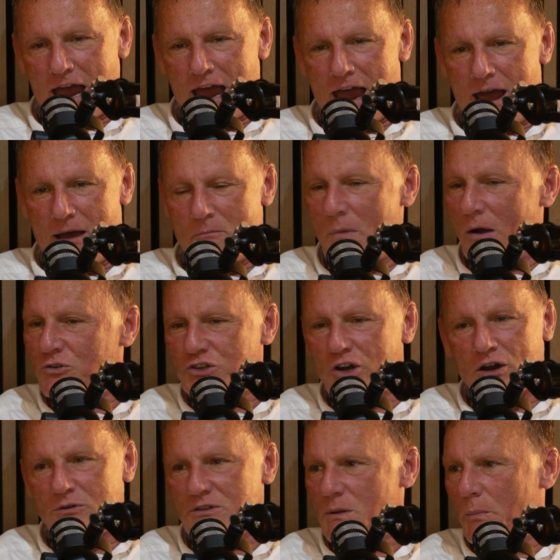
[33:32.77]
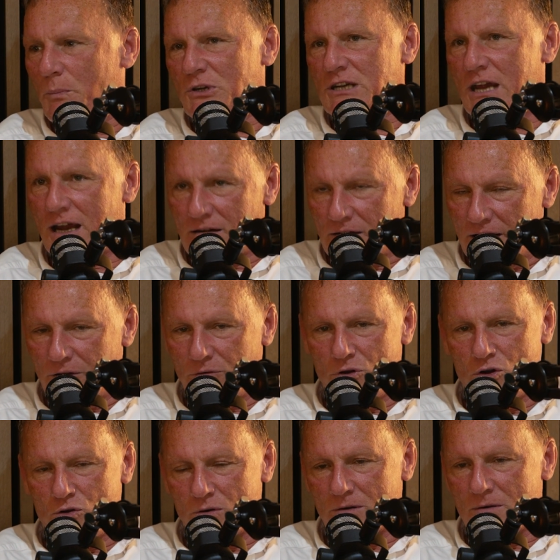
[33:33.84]
Mountjoy was a particularly
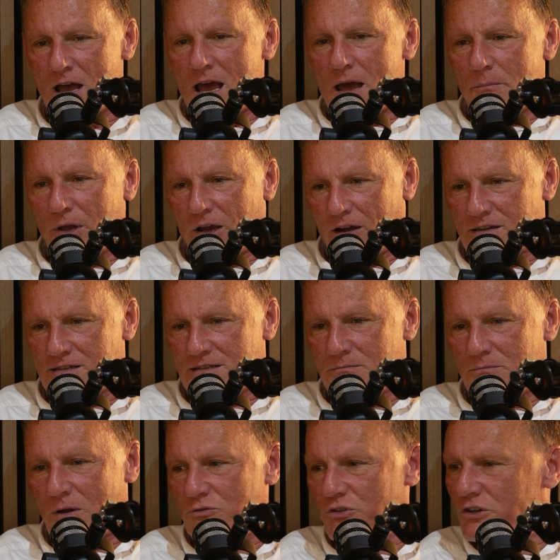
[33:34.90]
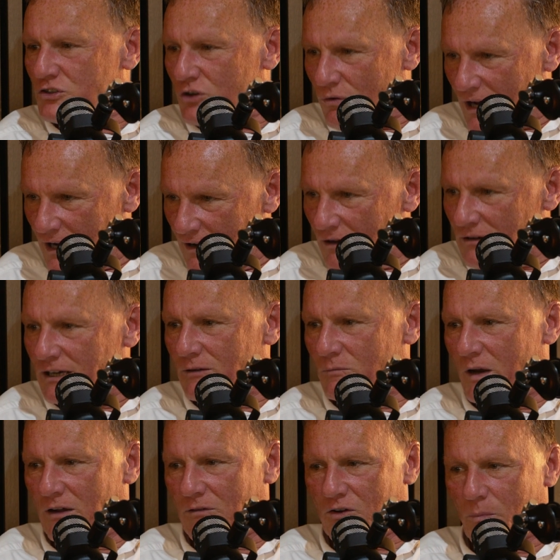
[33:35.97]
unique one because Mountjoy is so chaotic in
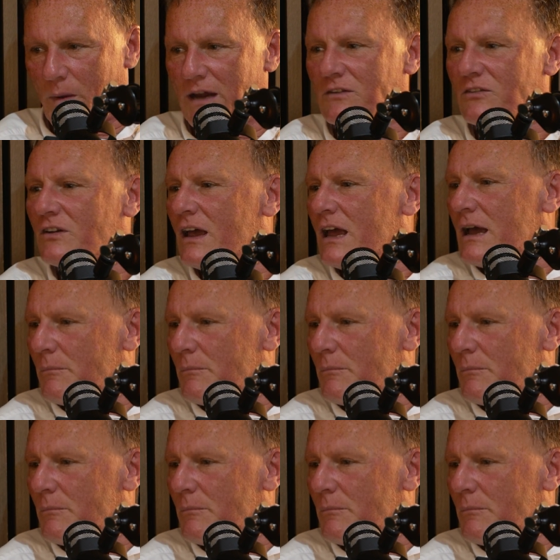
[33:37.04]
many respects.